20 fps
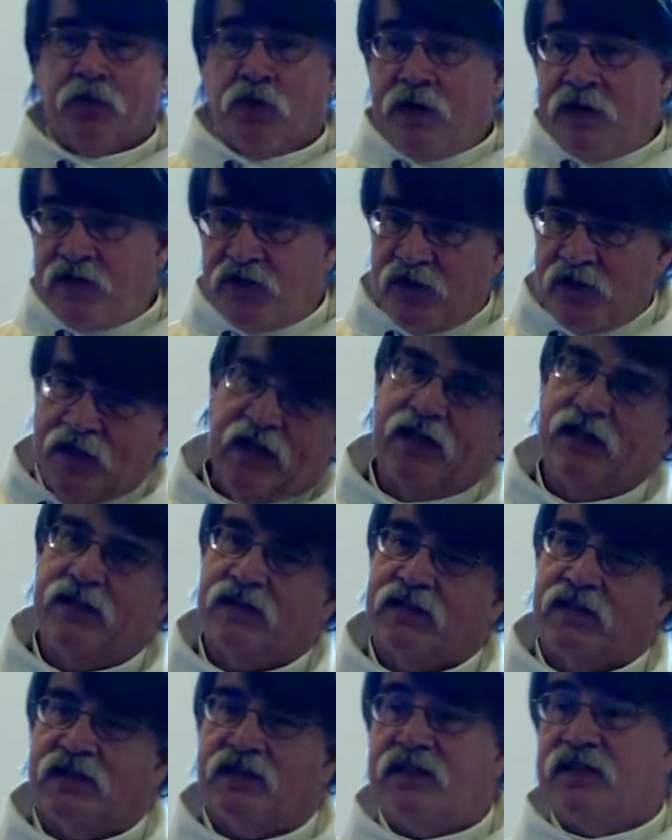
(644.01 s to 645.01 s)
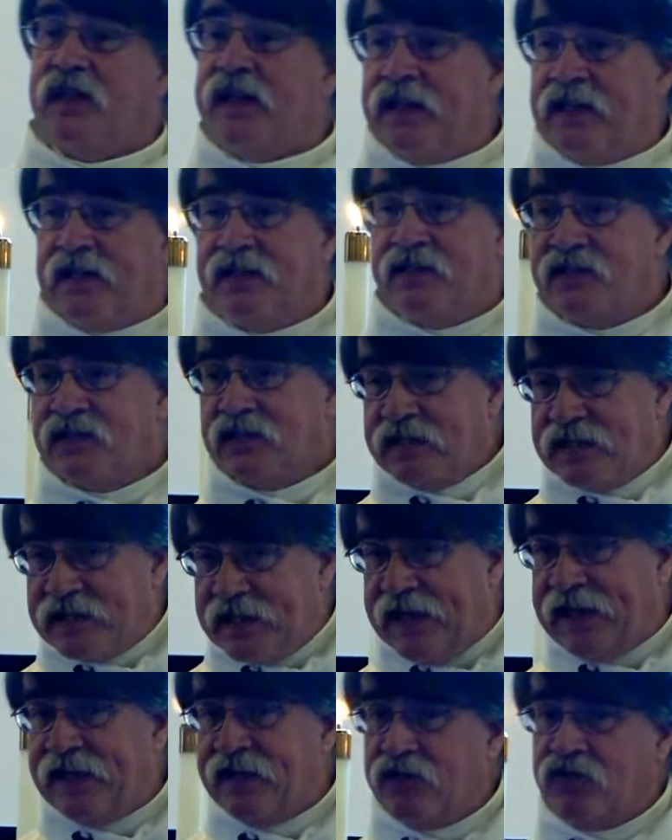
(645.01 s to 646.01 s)
preach against the sins
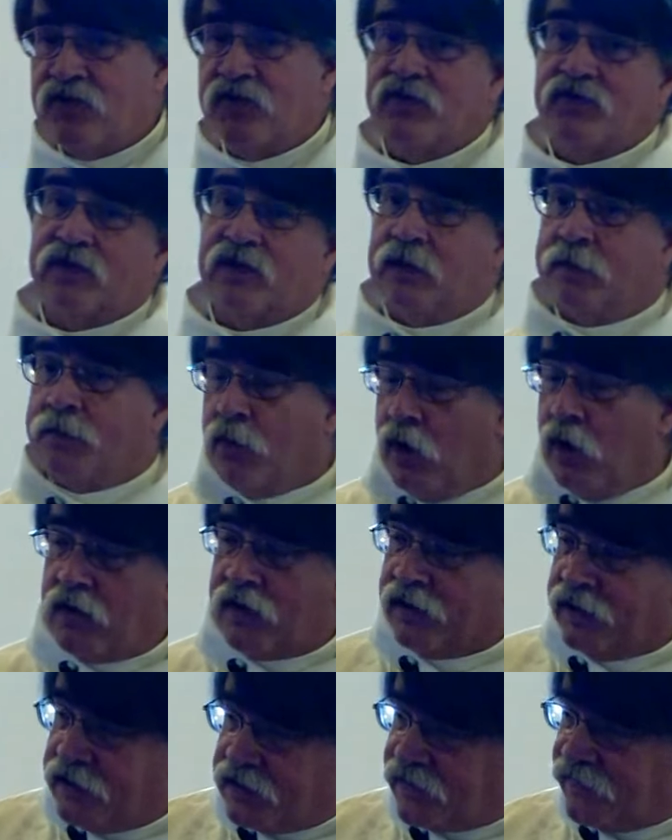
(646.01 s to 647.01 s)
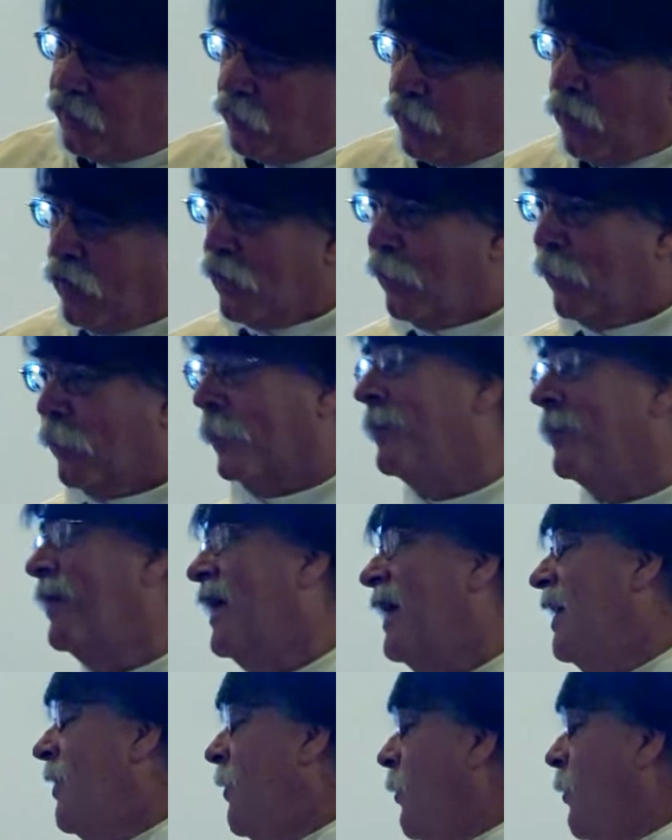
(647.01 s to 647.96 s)
and dangers and the brokenness of the world,